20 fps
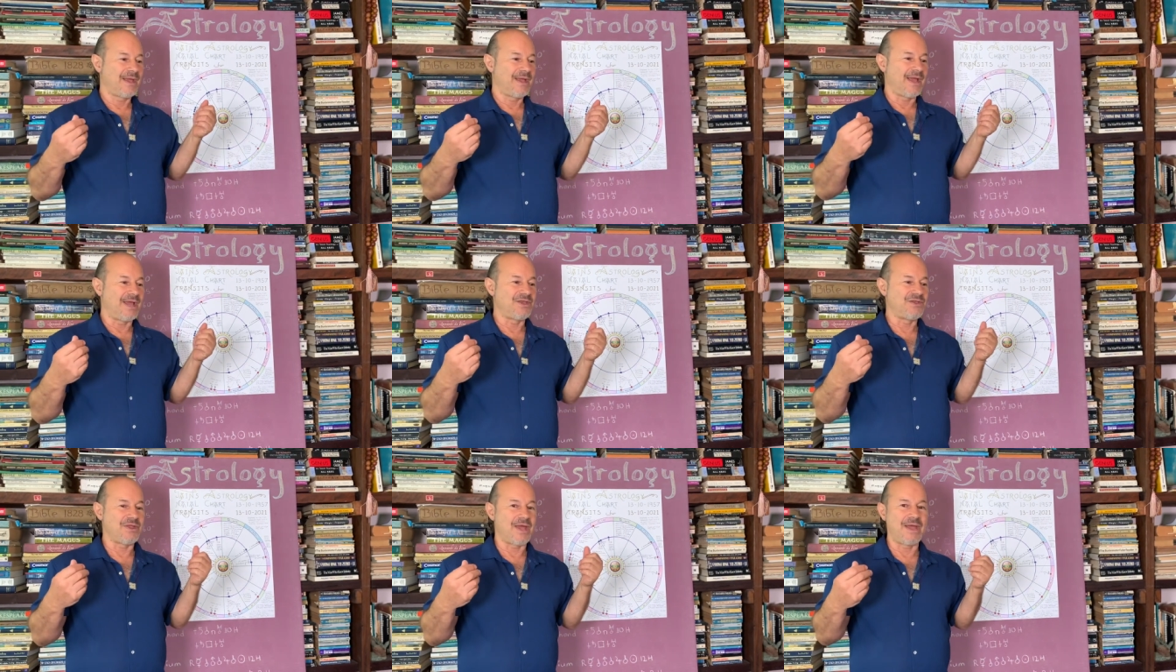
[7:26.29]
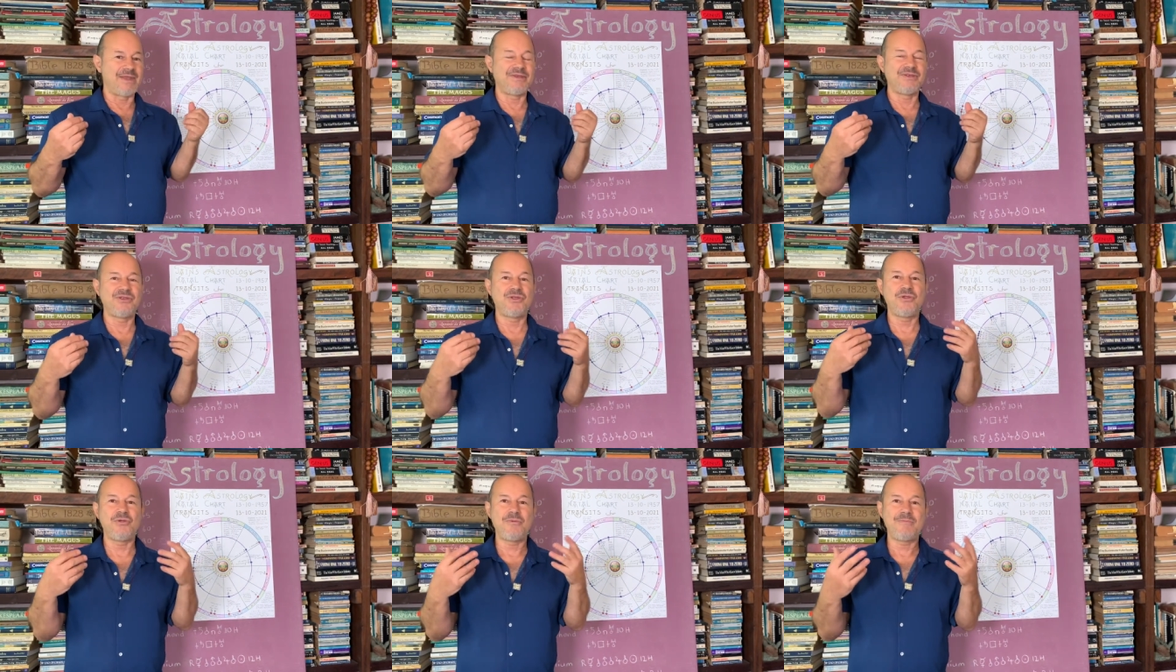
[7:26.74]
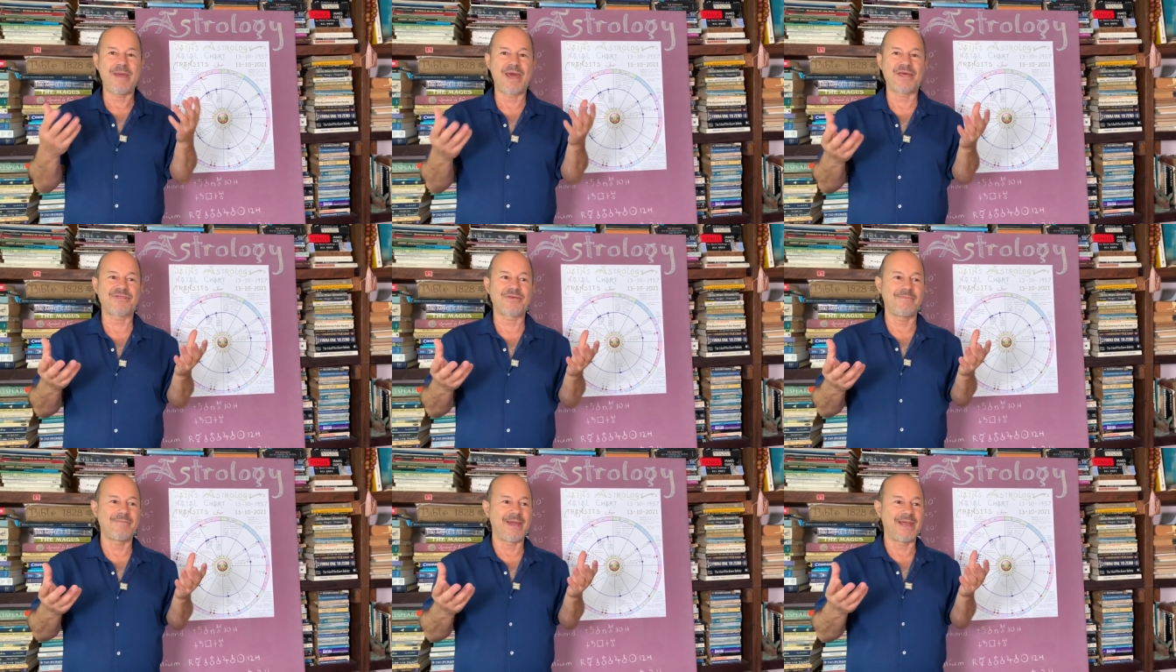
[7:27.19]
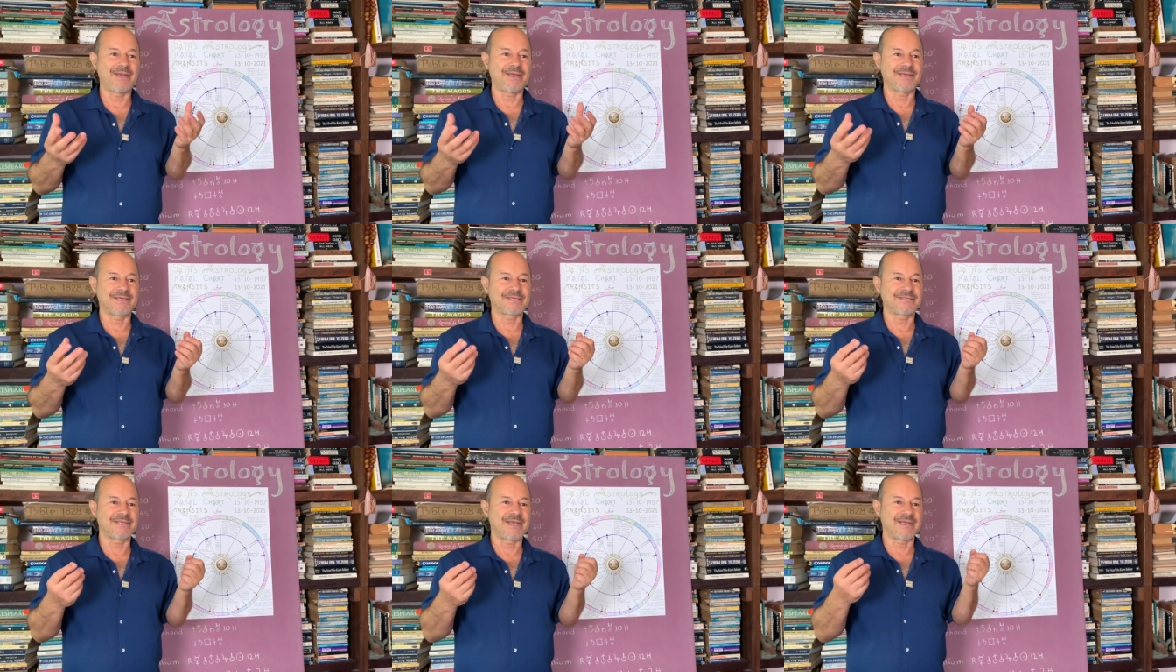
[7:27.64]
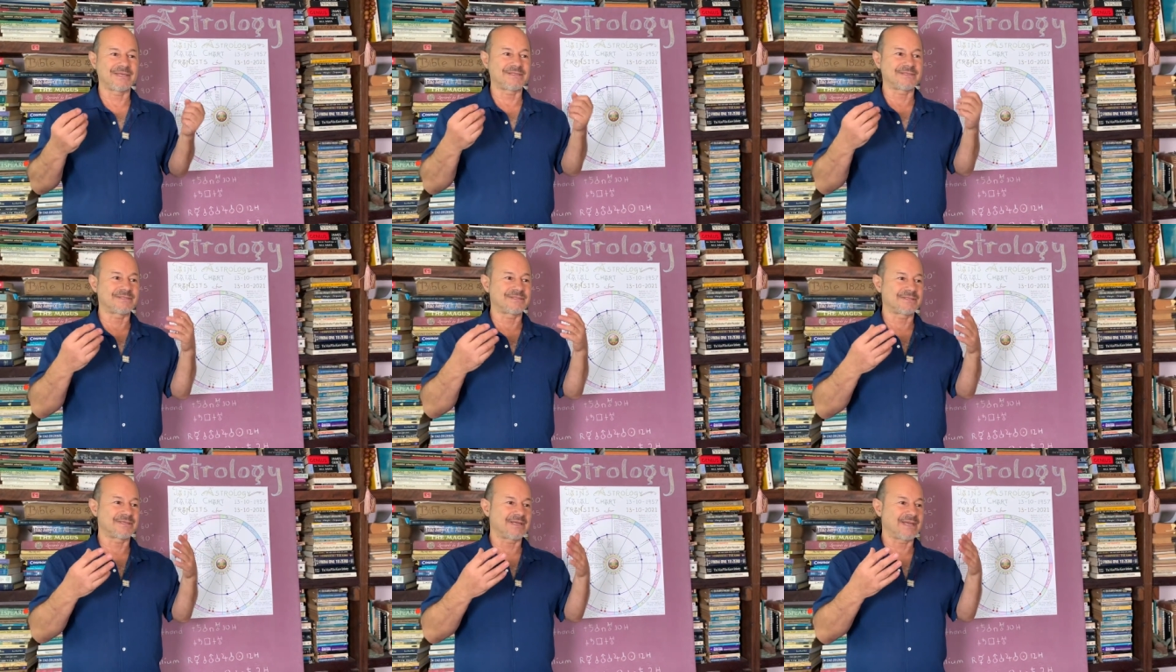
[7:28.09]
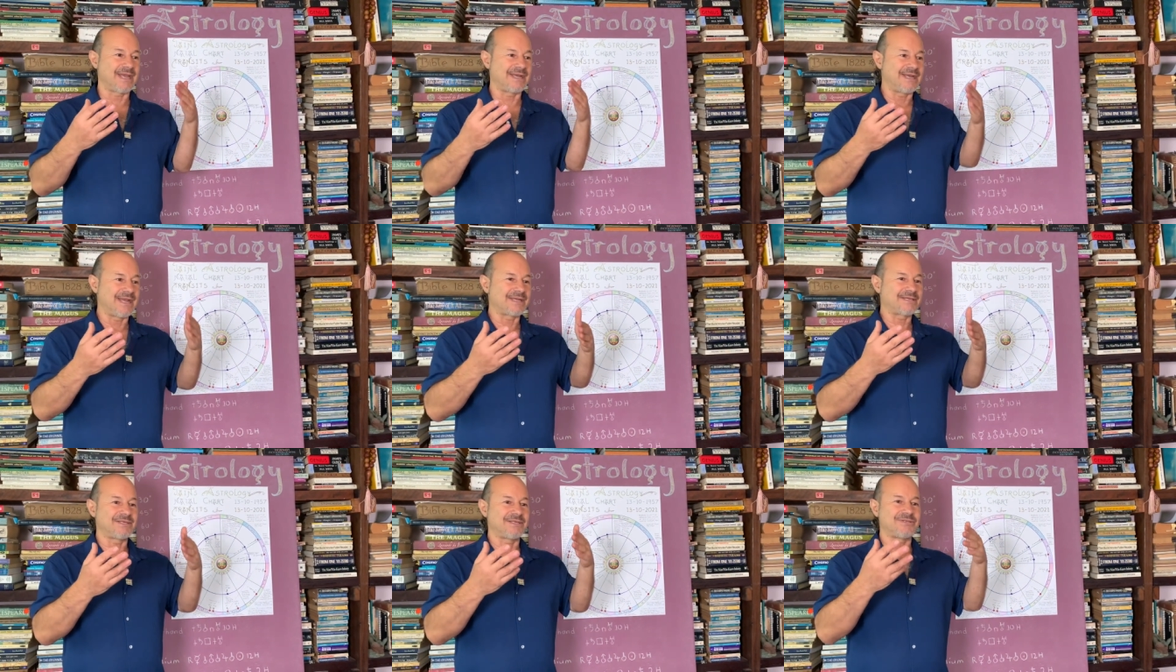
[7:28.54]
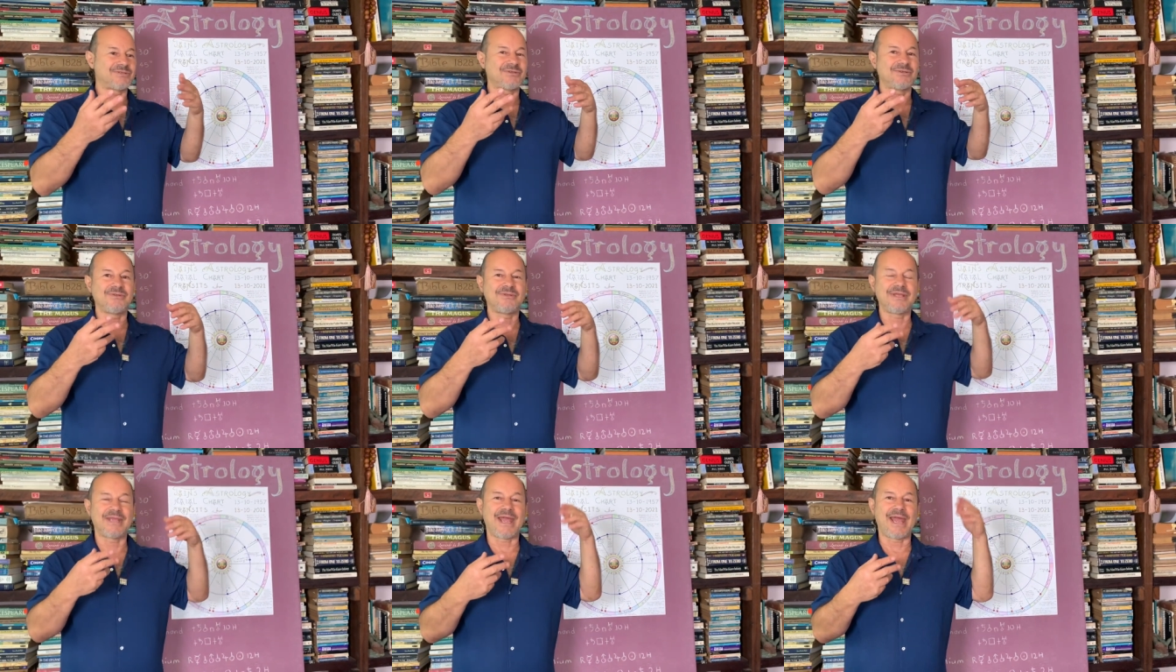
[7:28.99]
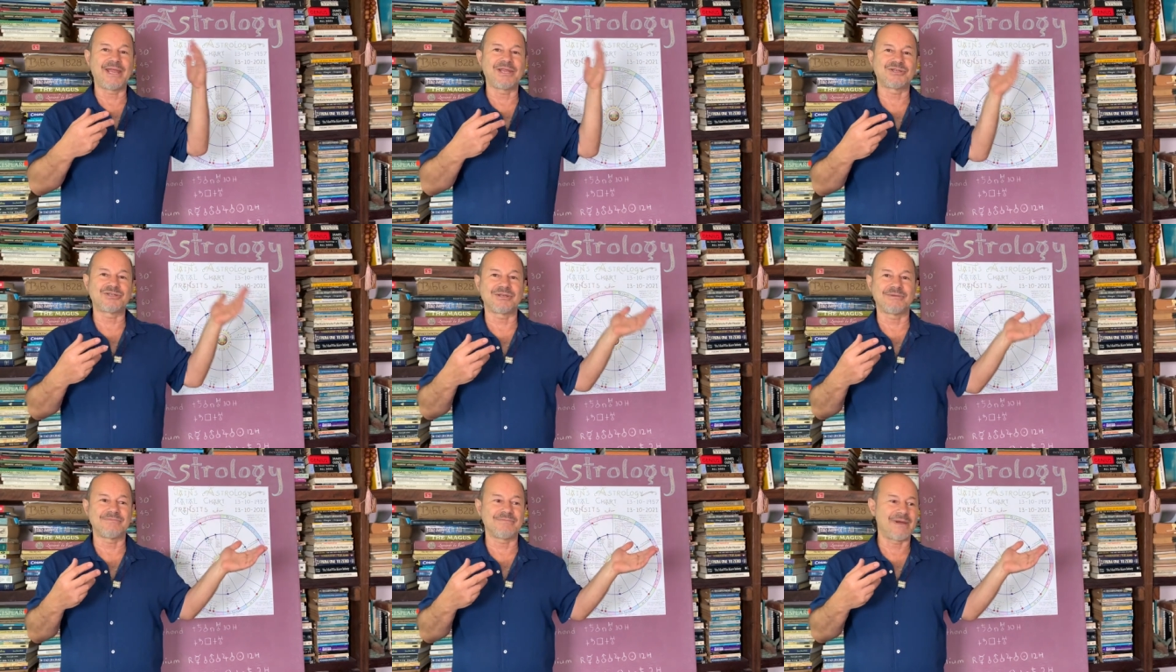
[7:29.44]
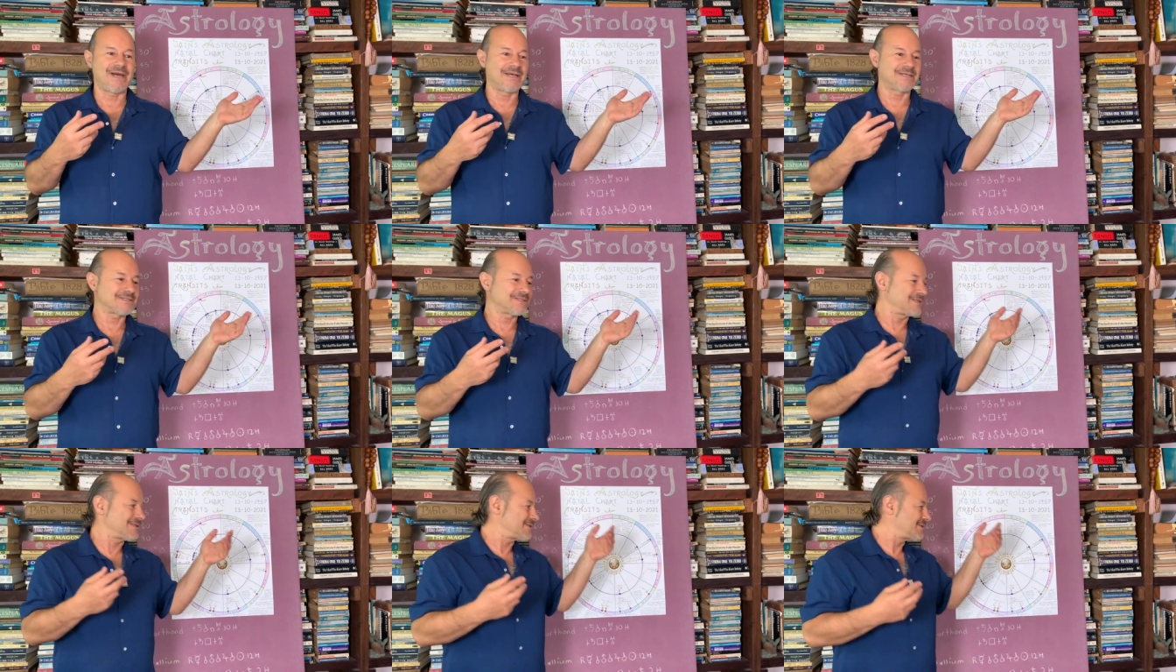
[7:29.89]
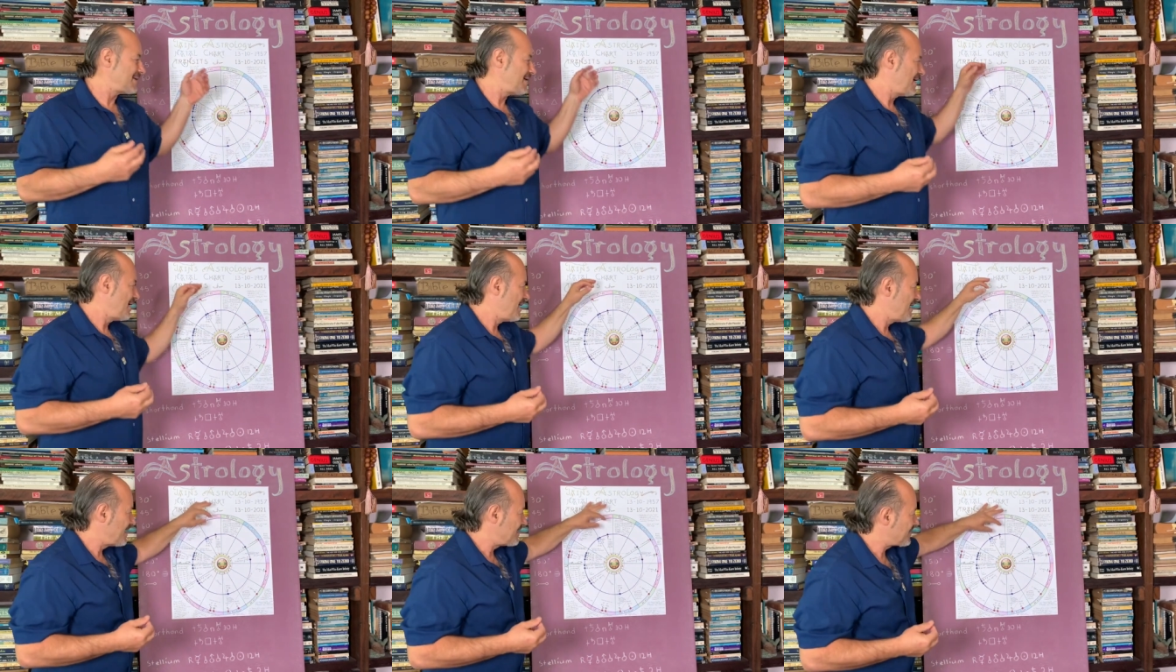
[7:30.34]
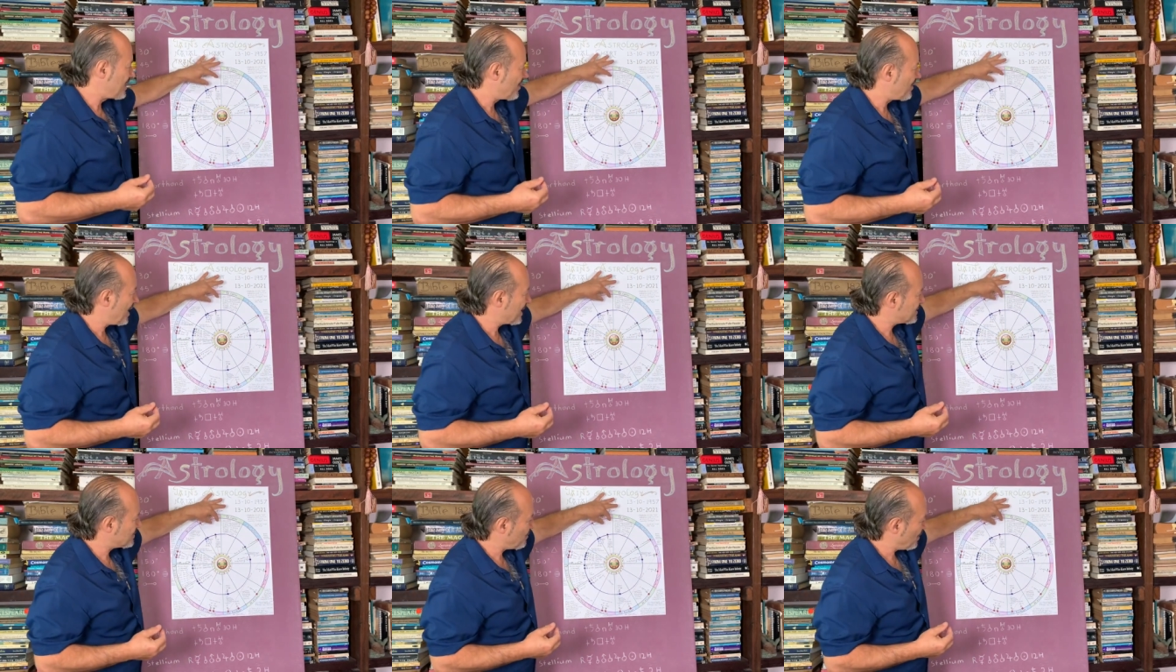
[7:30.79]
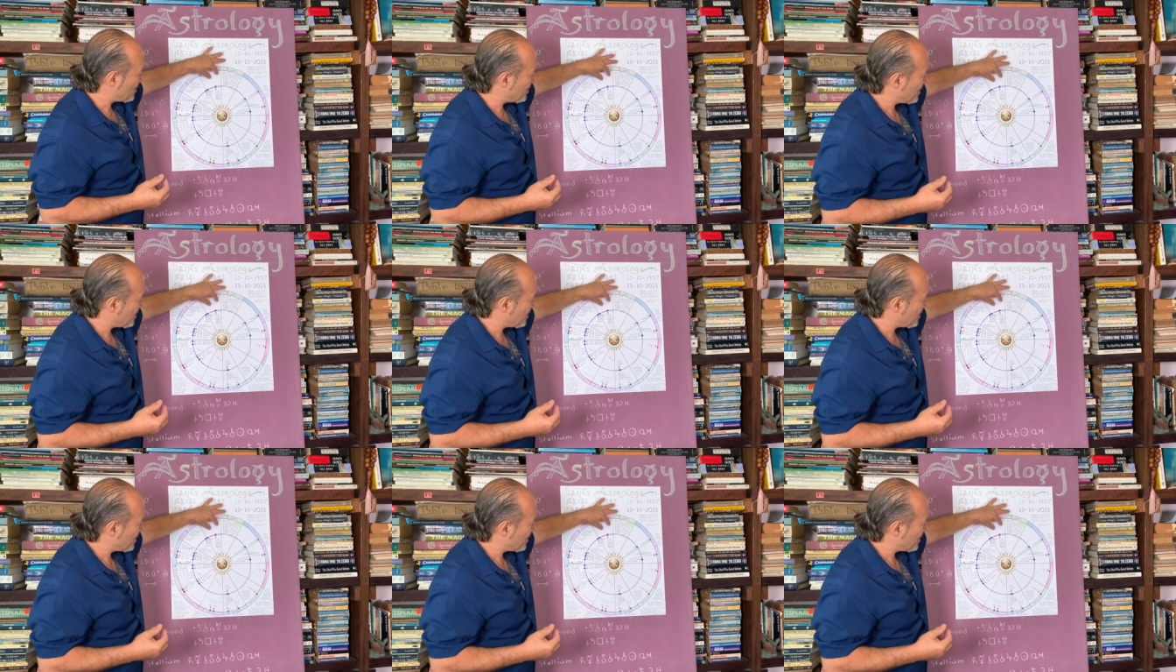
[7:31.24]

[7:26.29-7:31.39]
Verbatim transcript: a, a new mathematics that's connected to the ancient masters. So that's what